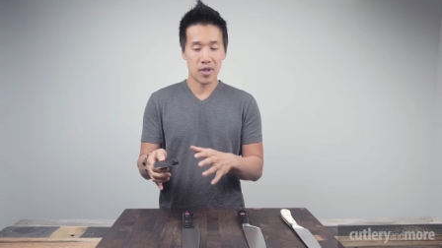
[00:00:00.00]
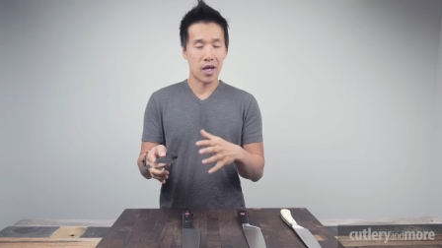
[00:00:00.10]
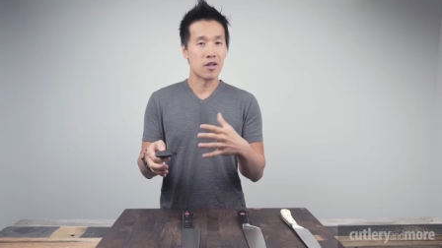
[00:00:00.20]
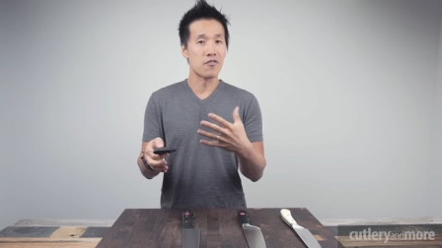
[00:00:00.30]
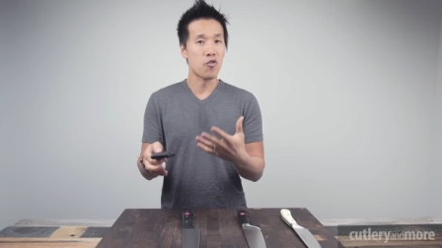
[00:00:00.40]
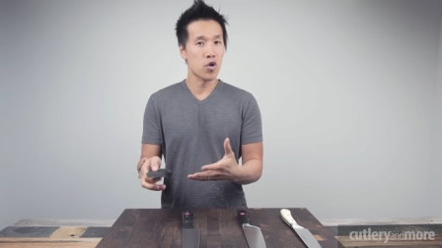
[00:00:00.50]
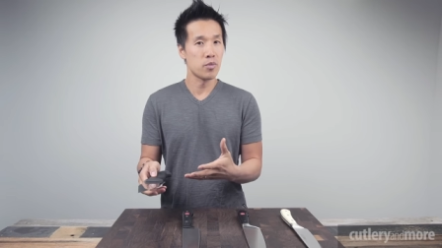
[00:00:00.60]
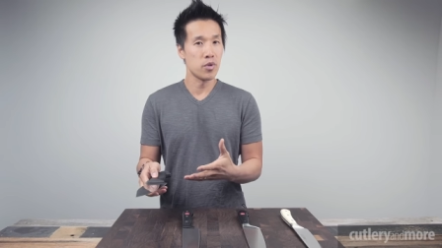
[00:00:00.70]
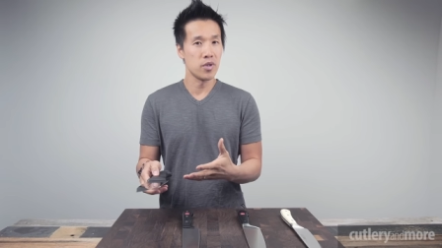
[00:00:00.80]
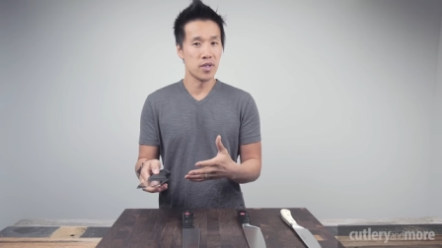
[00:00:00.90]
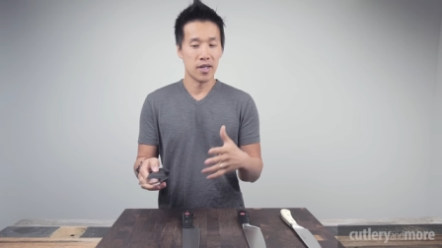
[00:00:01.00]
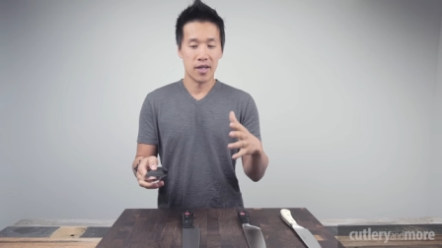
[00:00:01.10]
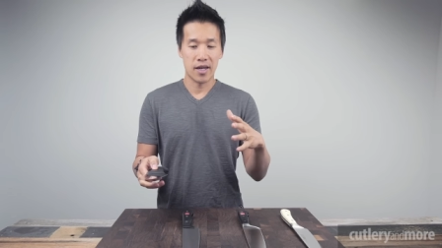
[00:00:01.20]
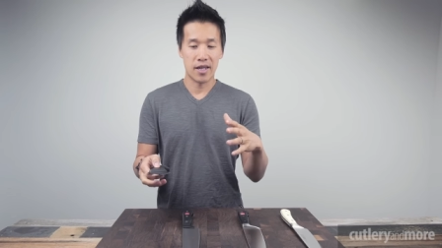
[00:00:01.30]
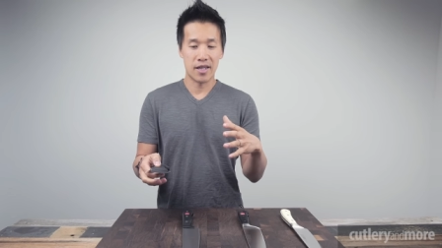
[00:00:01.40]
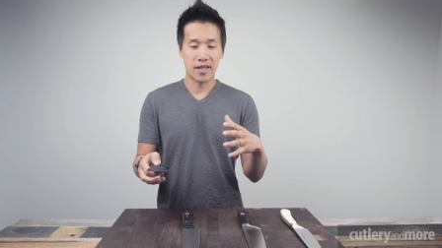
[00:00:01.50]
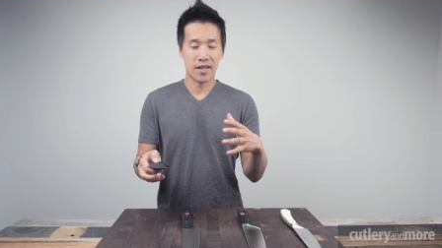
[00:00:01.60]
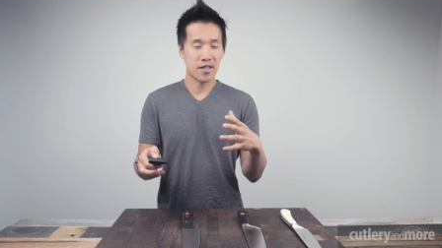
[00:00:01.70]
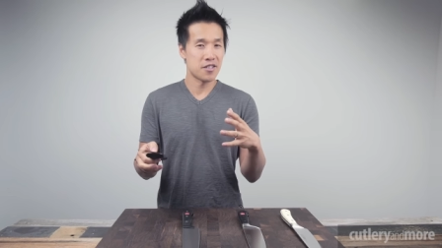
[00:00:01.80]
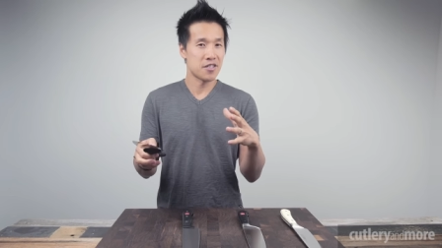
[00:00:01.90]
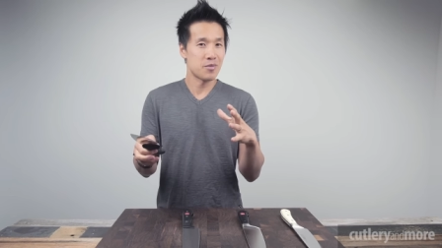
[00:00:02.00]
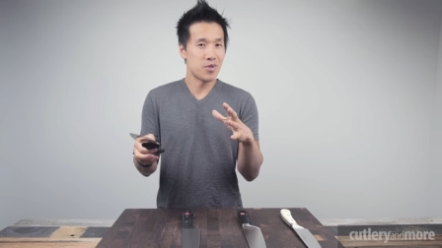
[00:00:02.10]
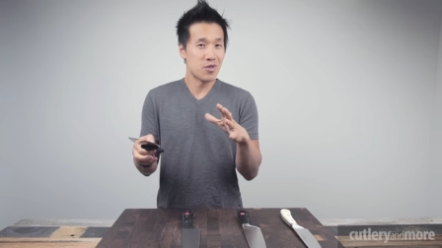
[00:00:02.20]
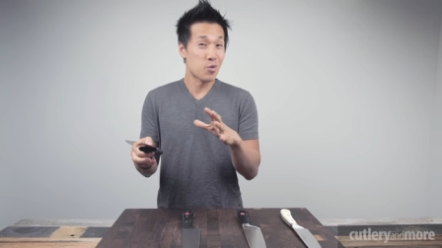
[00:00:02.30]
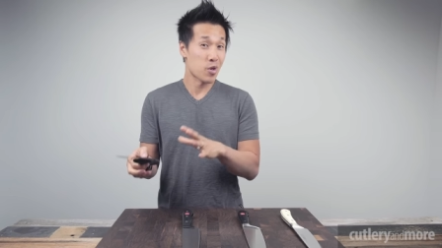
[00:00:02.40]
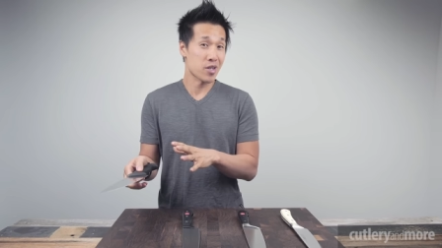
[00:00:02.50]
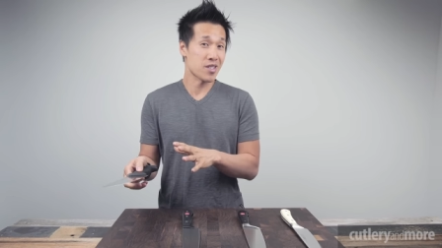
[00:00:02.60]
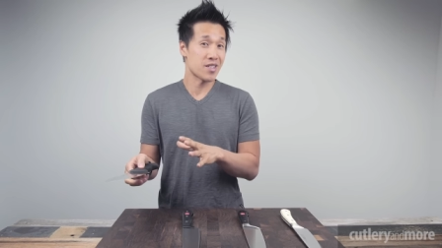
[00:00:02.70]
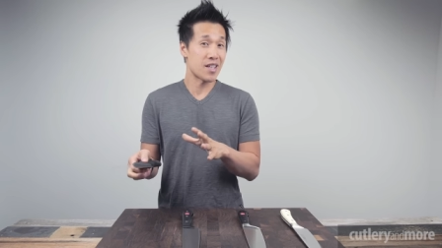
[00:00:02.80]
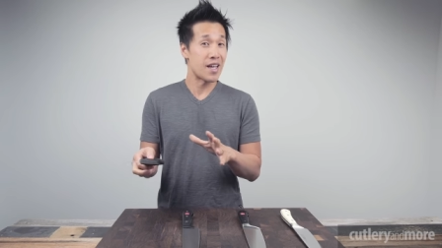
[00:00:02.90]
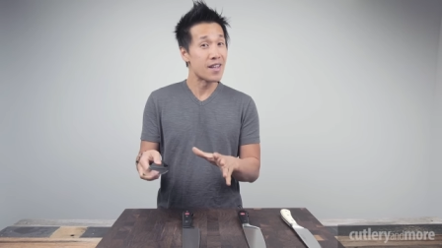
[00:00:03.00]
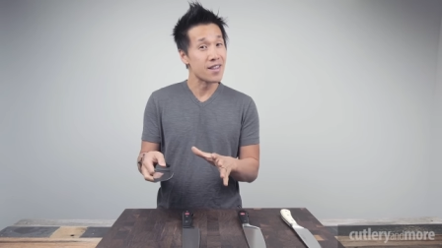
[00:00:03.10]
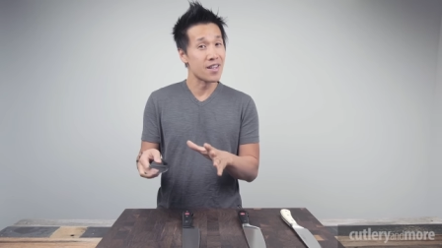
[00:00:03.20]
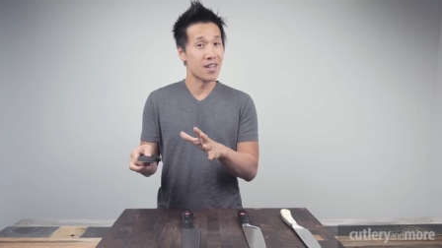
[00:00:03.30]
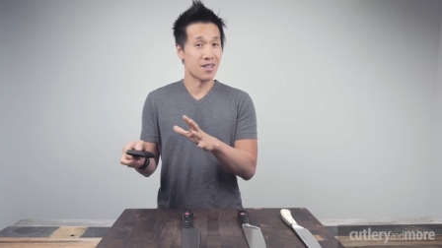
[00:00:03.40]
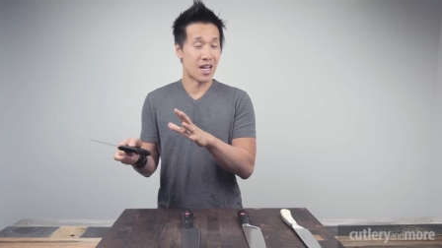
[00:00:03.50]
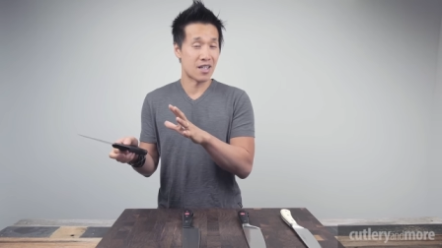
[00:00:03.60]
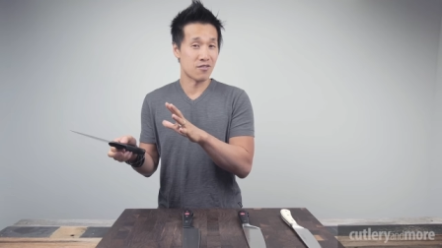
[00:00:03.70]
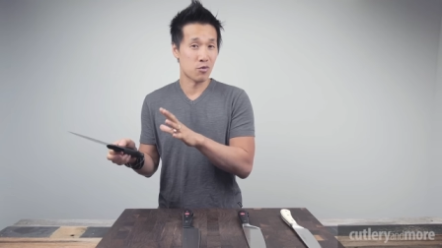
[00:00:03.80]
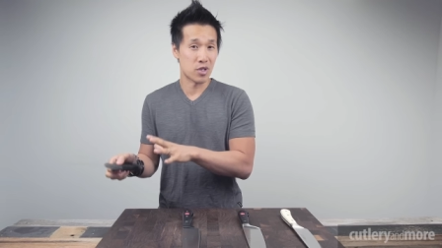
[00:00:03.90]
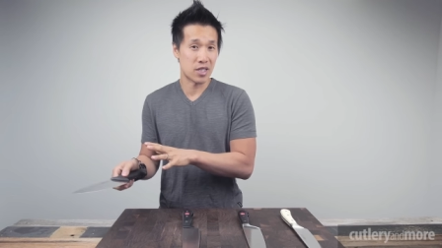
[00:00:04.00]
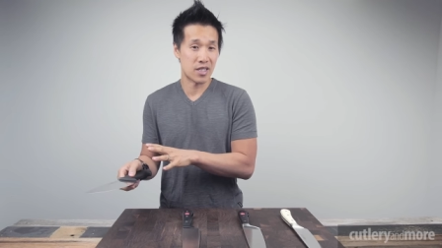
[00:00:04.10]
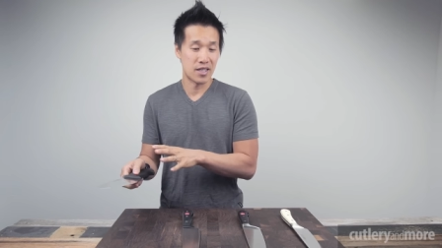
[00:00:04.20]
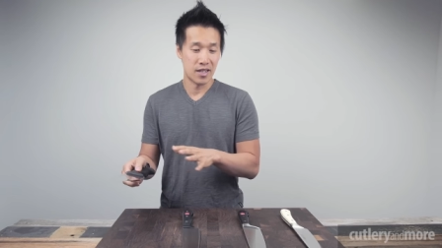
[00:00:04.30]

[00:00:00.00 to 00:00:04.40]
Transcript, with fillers: and affordable and that just simply works in their line of work.